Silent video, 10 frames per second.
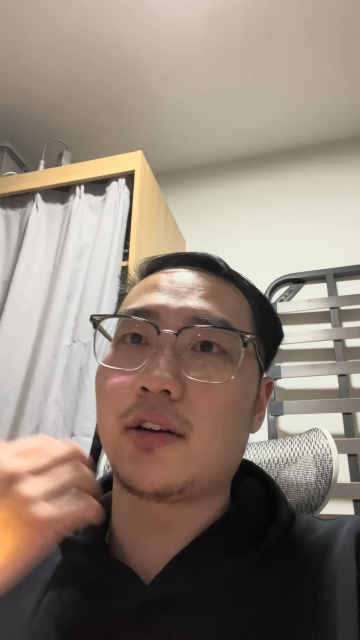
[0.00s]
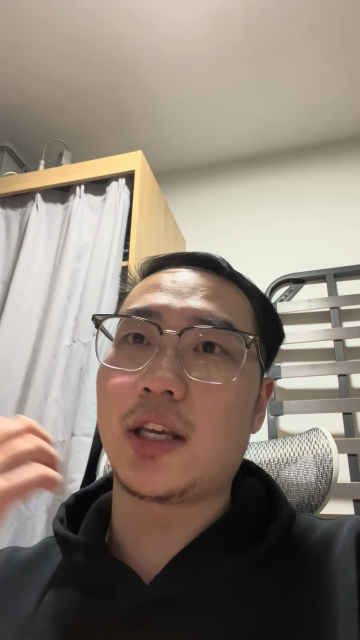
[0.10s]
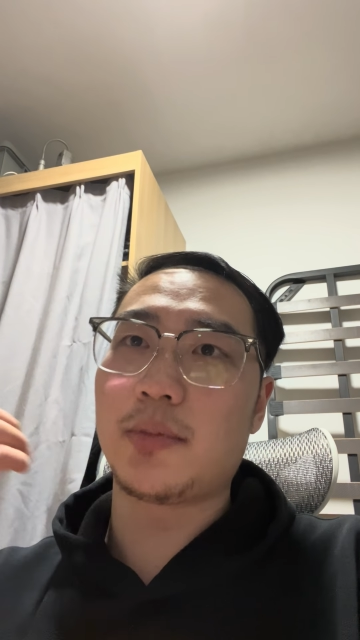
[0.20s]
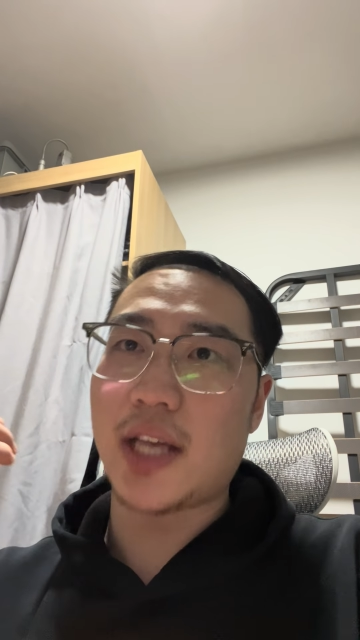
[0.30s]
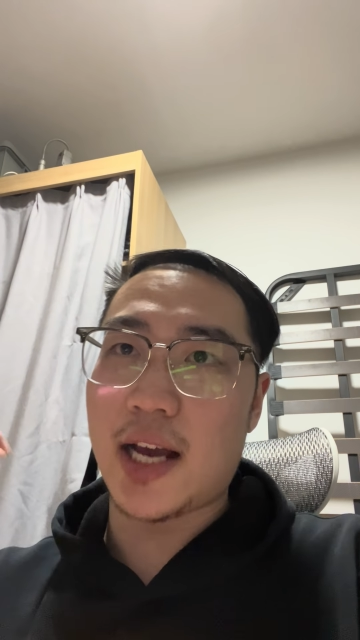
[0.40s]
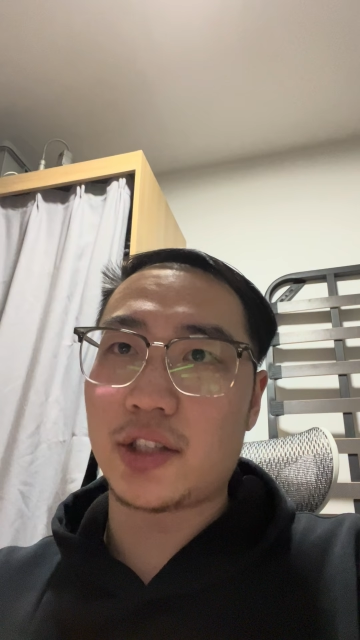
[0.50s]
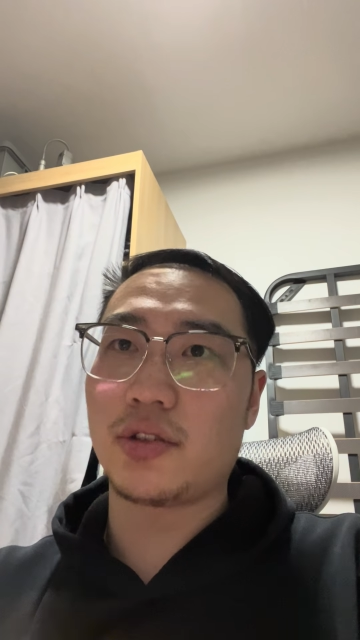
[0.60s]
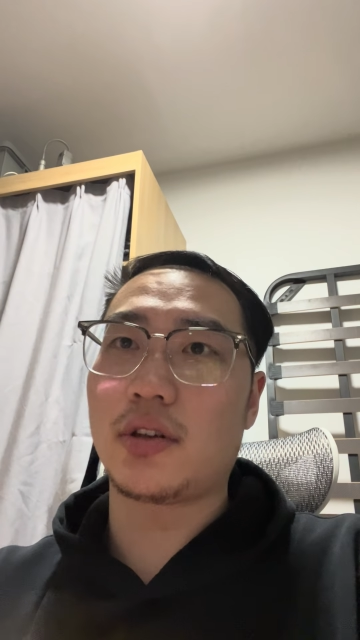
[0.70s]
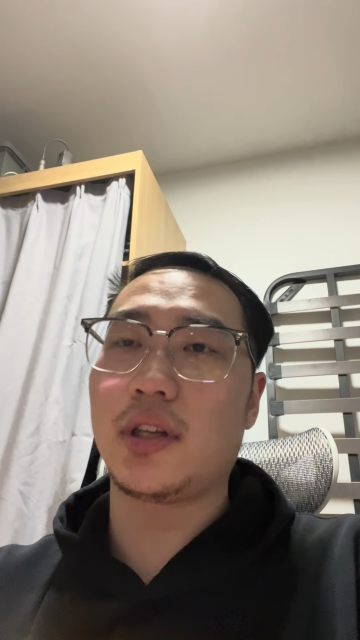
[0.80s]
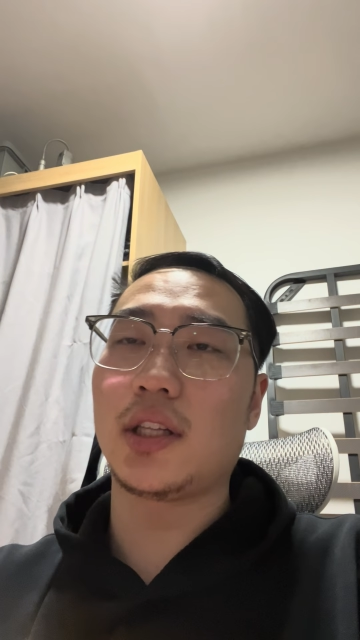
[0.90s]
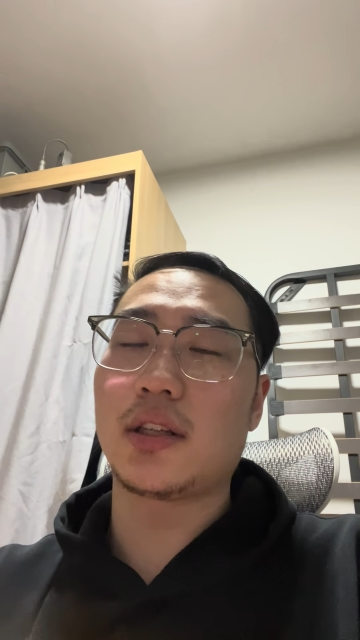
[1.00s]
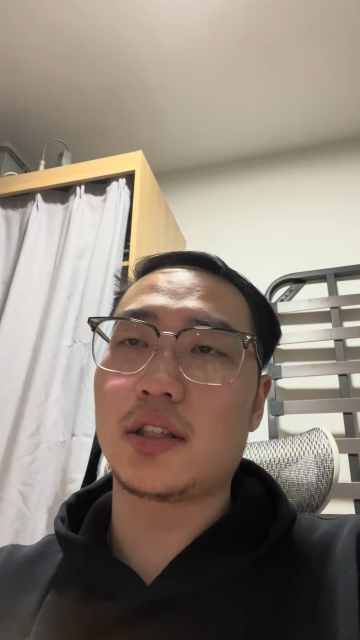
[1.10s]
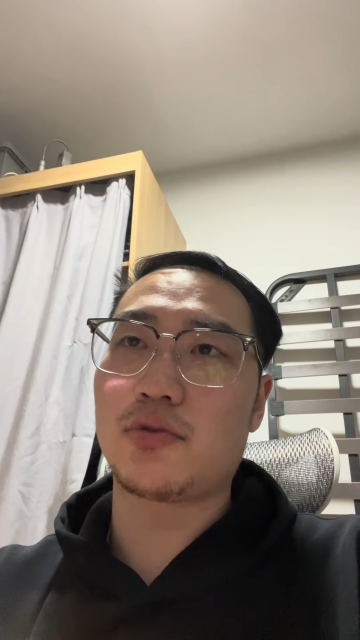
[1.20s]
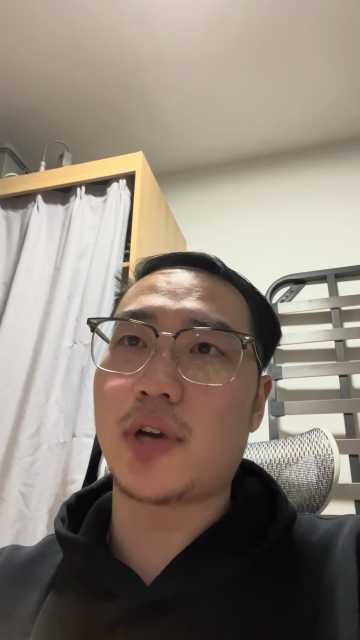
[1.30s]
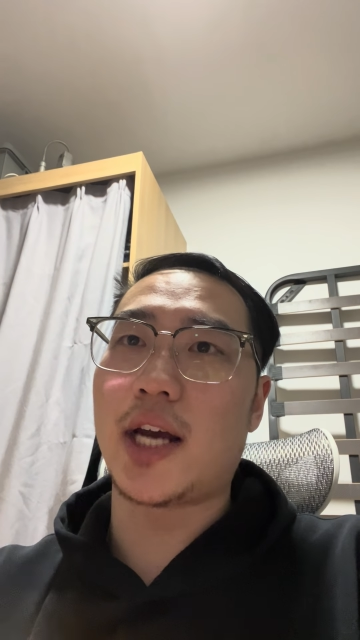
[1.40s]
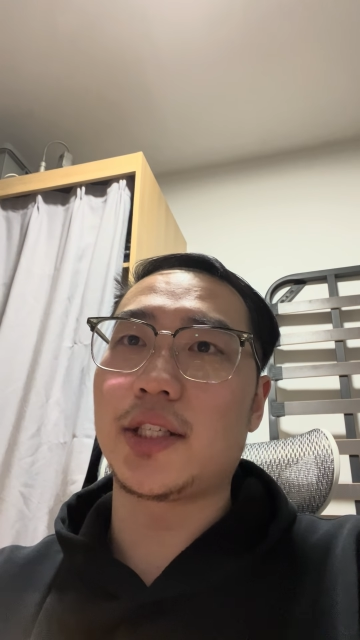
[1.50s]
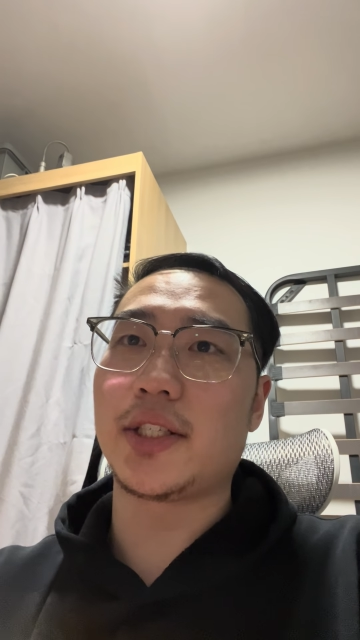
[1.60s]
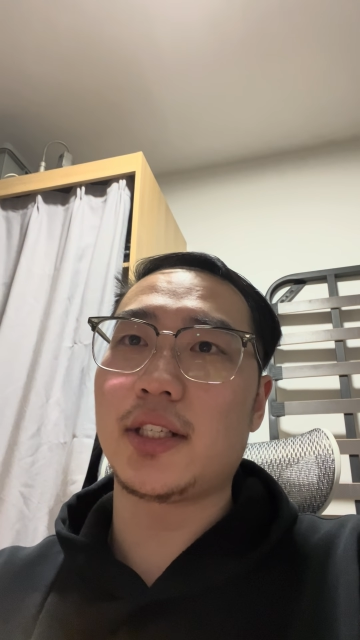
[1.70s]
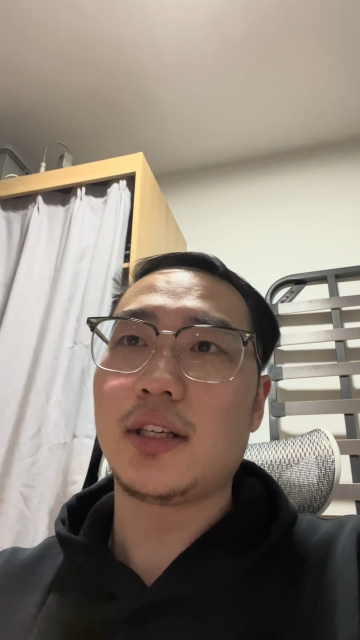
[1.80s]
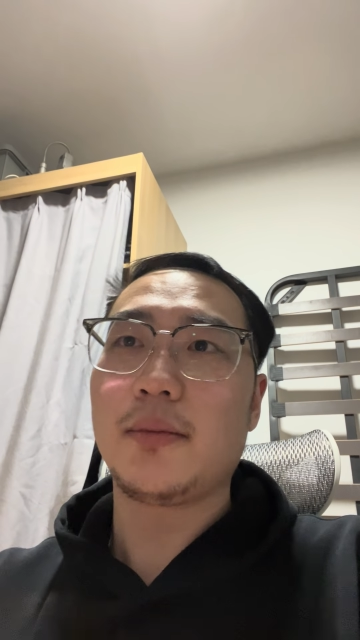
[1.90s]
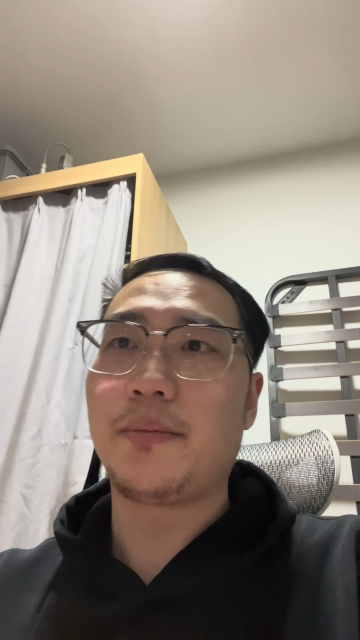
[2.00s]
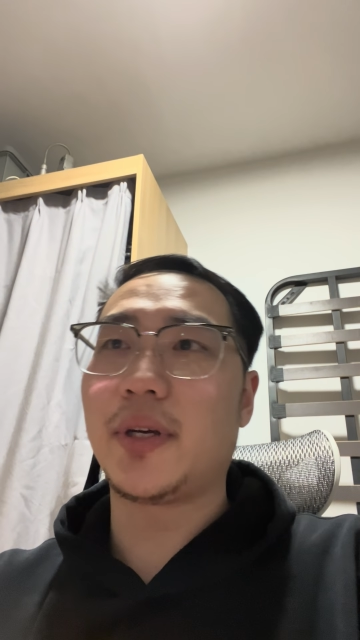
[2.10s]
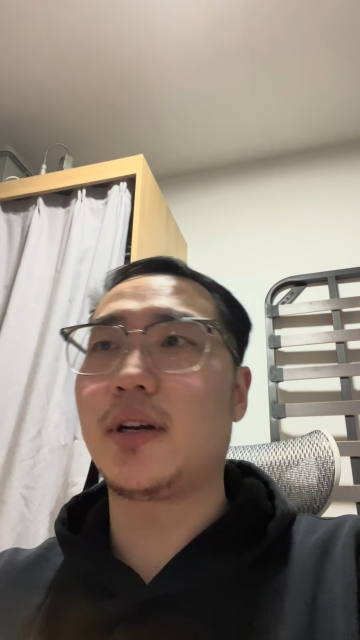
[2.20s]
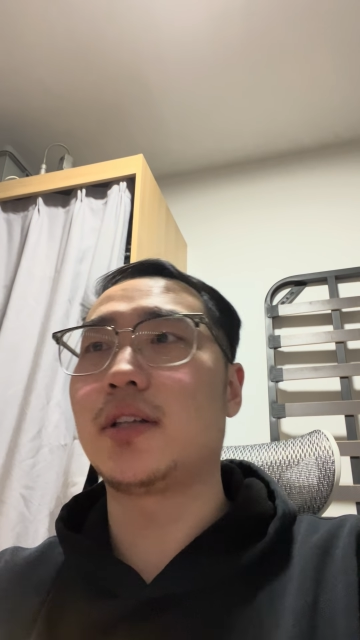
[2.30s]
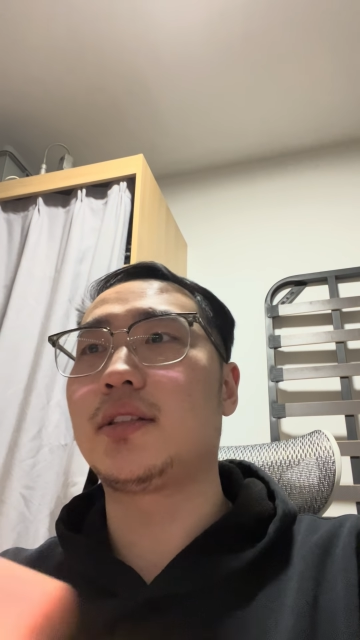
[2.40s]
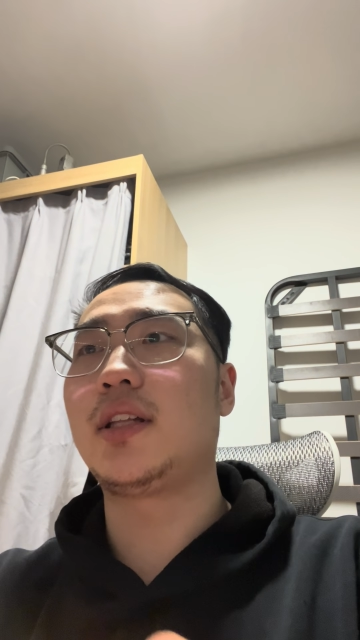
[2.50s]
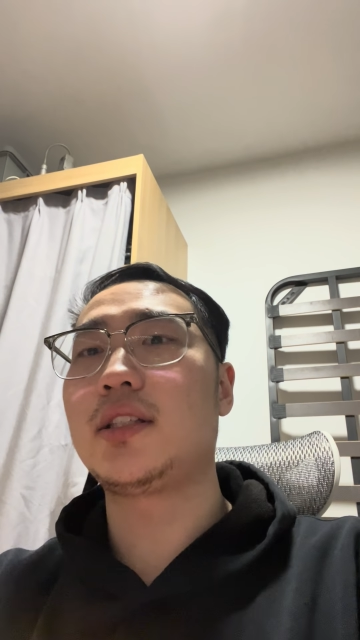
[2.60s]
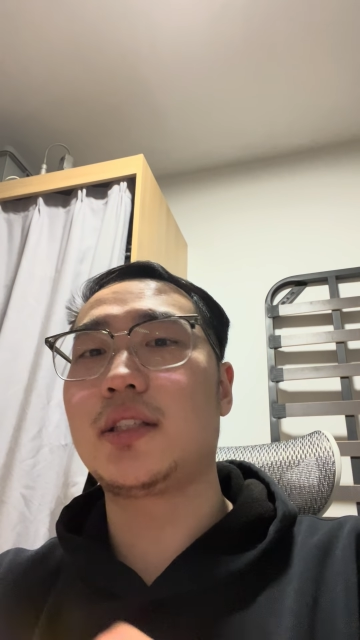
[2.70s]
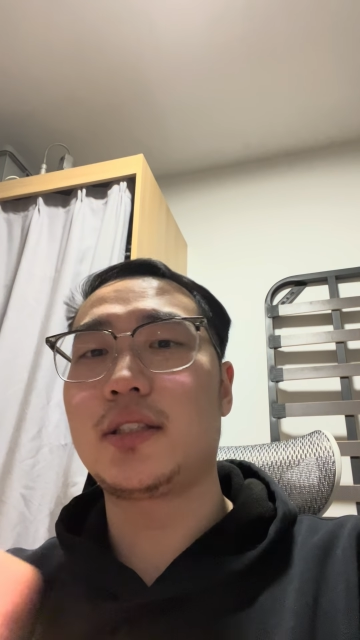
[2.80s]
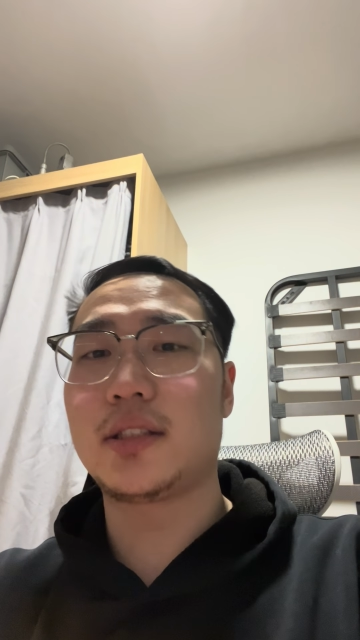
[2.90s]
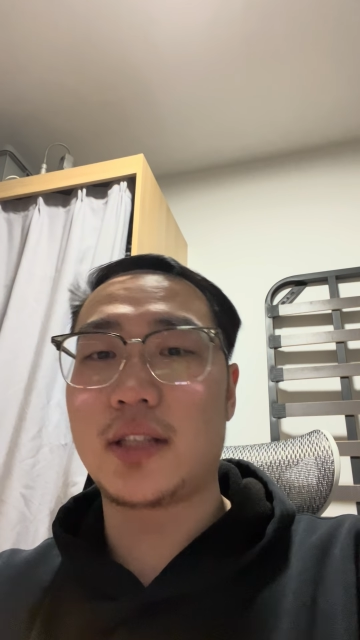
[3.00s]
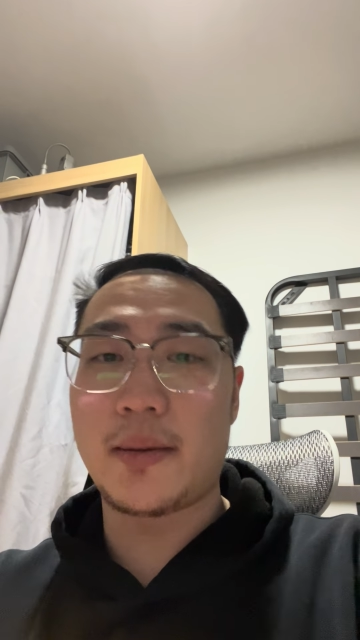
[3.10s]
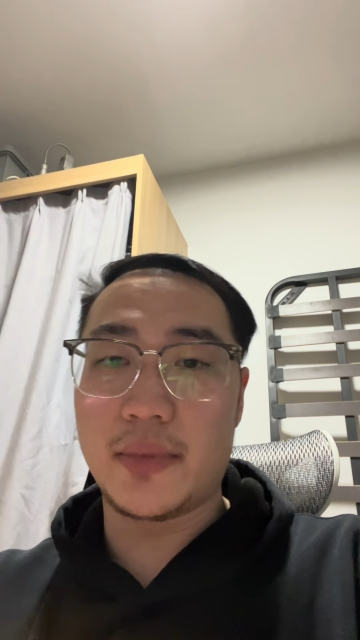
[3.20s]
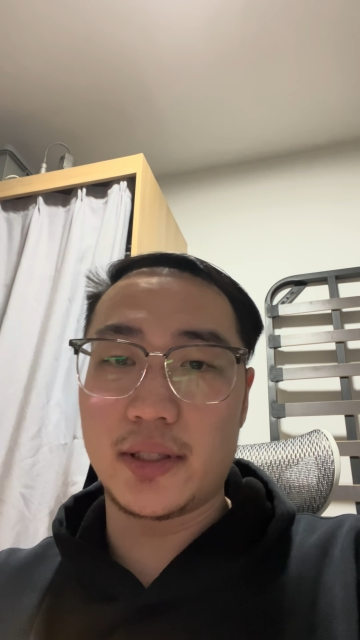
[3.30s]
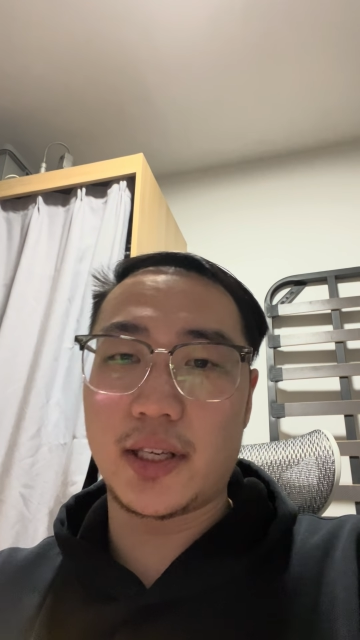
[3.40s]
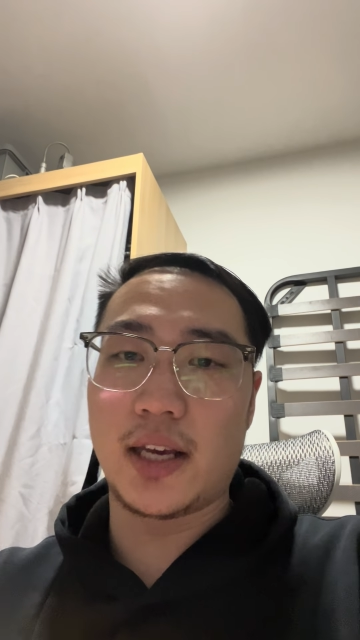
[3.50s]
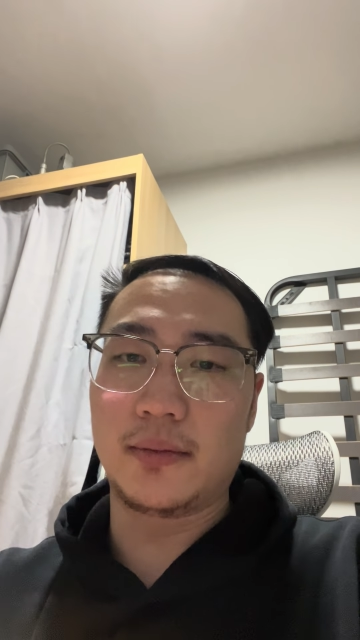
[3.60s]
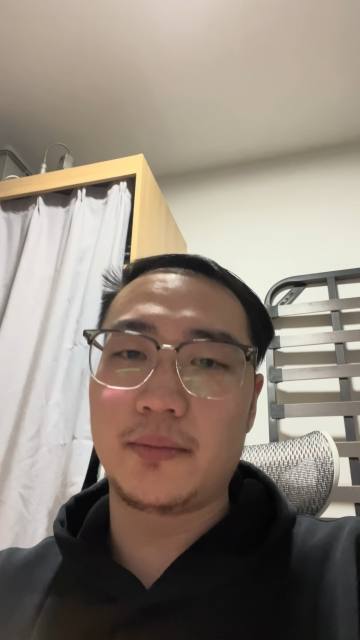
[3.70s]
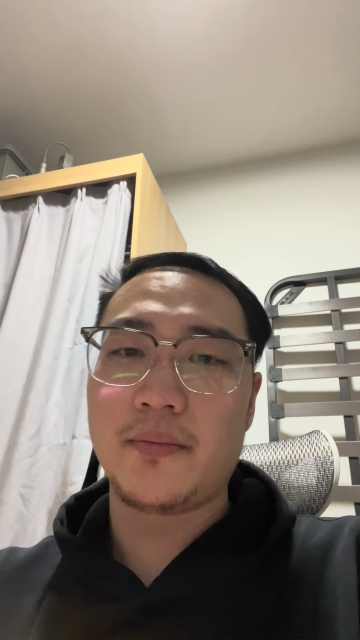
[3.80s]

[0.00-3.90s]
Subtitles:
Keep executing the strategy, because this is a numbers game.